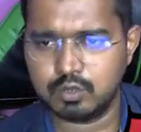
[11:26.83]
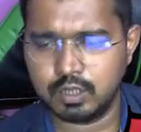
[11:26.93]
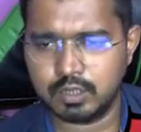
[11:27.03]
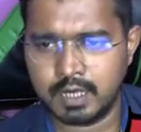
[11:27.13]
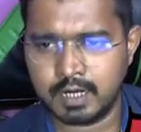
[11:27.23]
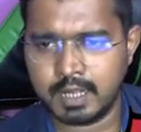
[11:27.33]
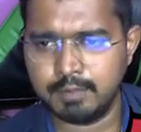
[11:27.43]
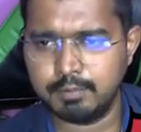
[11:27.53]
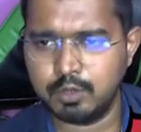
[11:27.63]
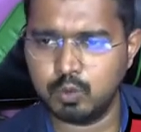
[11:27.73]
so that they are
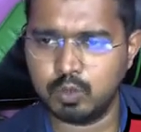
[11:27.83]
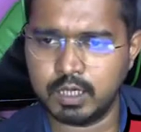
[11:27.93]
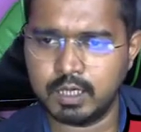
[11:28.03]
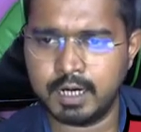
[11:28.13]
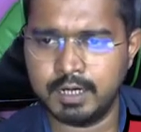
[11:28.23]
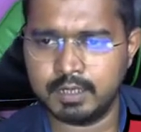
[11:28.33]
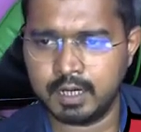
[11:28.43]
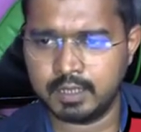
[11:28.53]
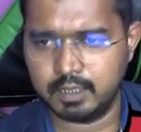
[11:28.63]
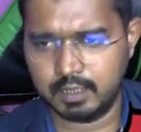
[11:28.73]
able to
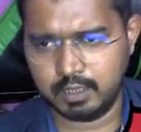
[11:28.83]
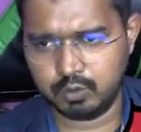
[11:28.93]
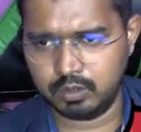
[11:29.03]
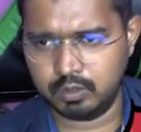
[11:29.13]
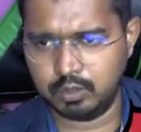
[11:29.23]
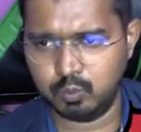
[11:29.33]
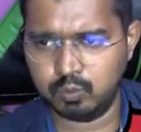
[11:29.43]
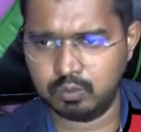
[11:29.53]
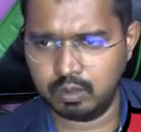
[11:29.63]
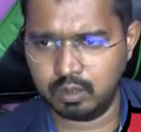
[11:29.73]
rewrite that into the
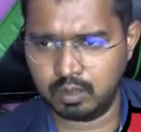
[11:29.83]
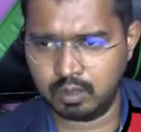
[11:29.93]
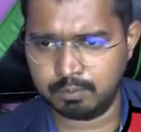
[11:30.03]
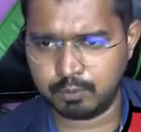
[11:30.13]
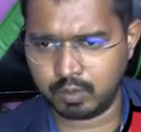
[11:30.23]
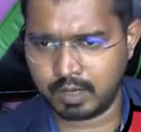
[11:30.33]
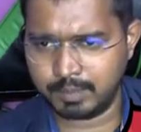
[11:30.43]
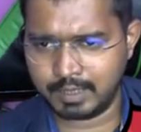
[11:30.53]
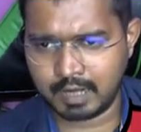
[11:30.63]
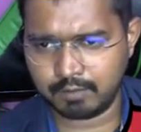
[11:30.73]
new
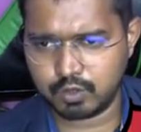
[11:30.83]
programming